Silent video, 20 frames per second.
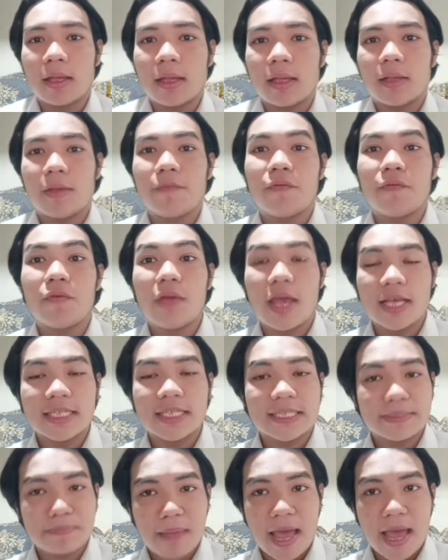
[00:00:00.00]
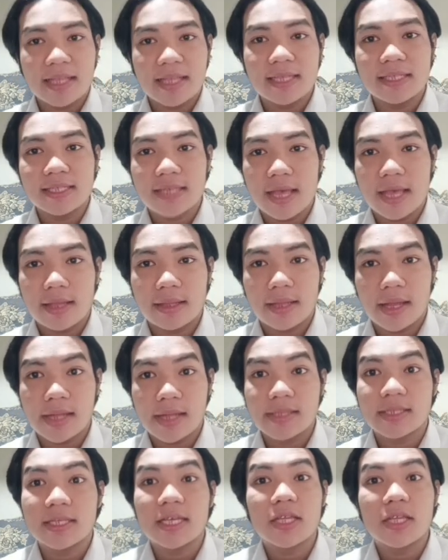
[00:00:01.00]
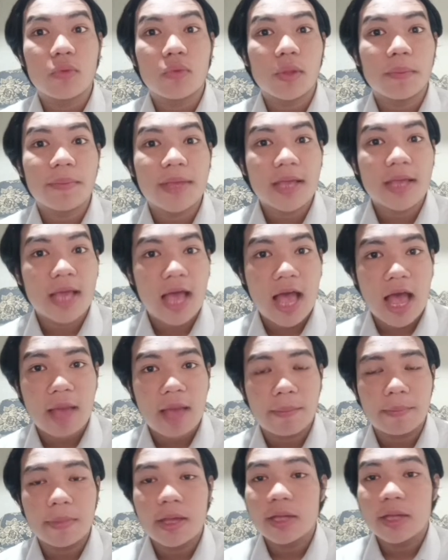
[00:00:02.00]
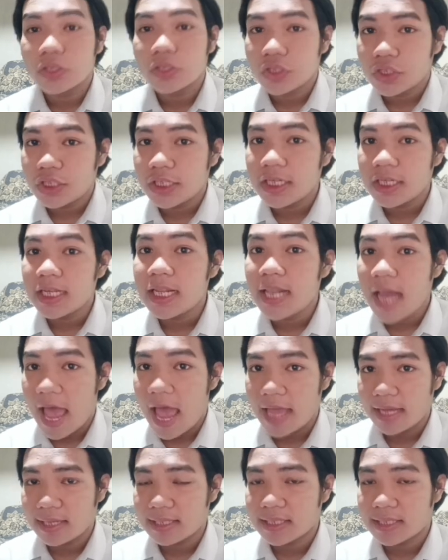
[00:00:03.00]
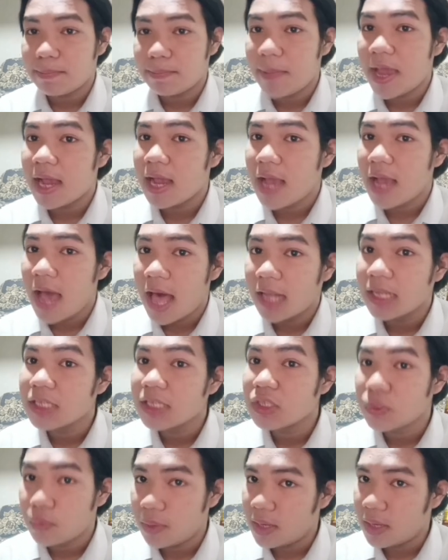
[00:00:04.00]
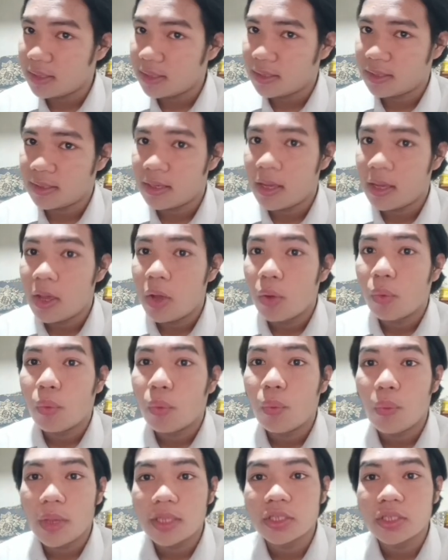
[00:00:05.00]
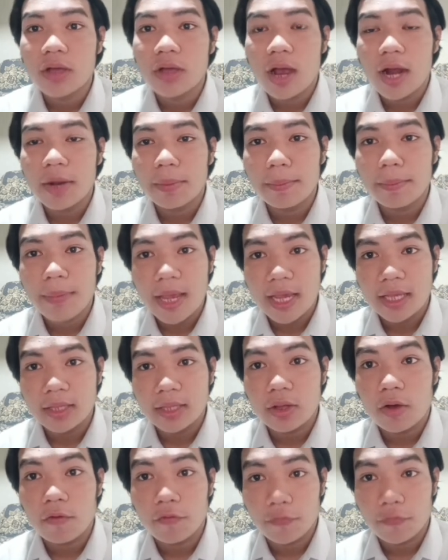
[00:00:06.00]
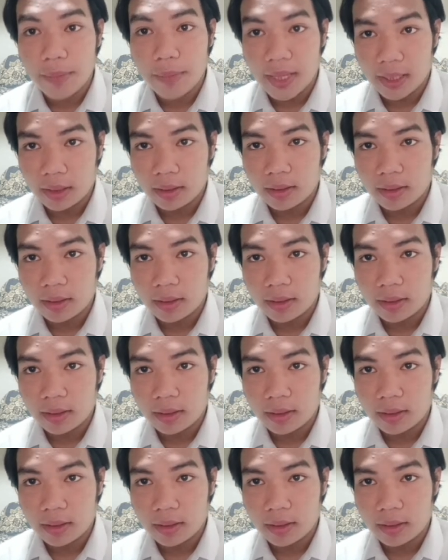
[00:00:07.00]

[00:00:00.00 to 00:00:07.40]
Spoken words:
If we expand this sentence, it will become she likes Bengali sweets, which are made of milk.